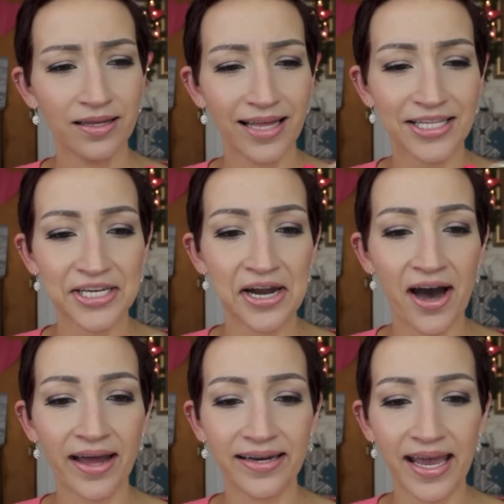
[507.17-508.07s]
That's an
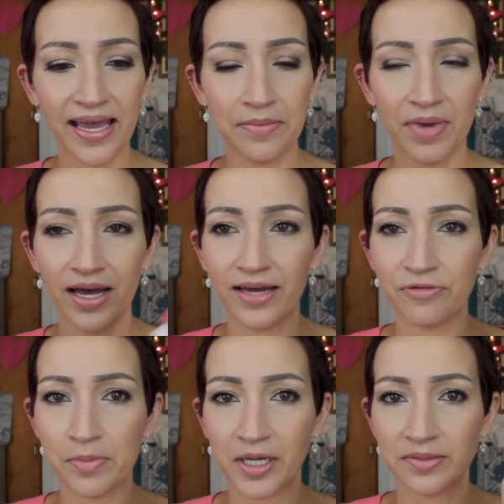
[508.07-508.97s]
odd name. It
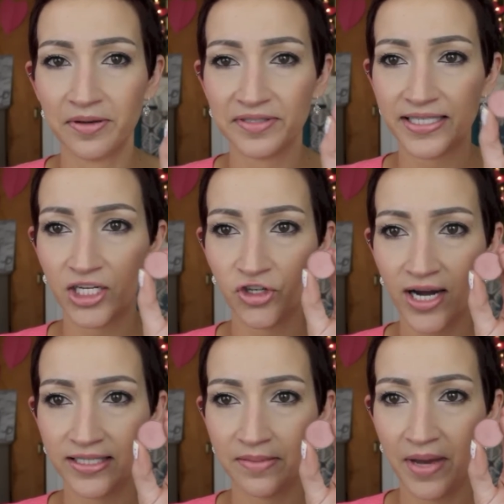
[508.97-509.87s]
reminds me of a
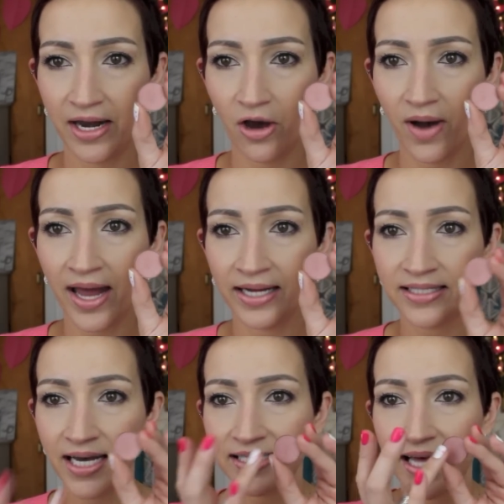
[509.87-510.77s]
sun-dried tomato. And it
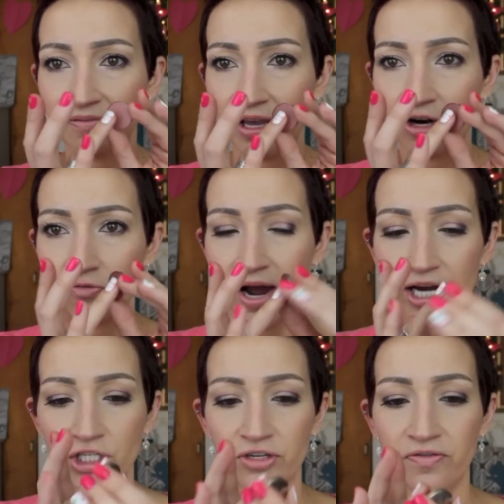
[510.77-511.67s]
does have like a
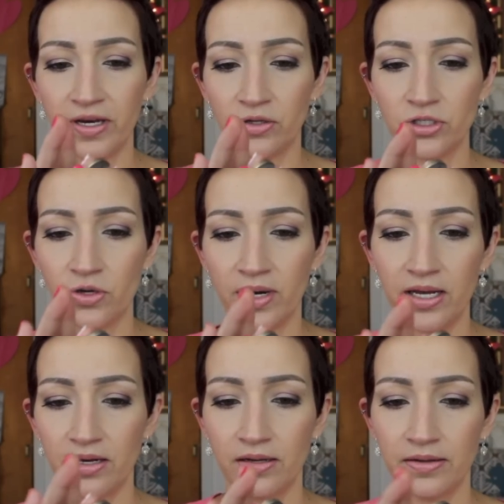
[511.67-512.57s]
reddish feel to it.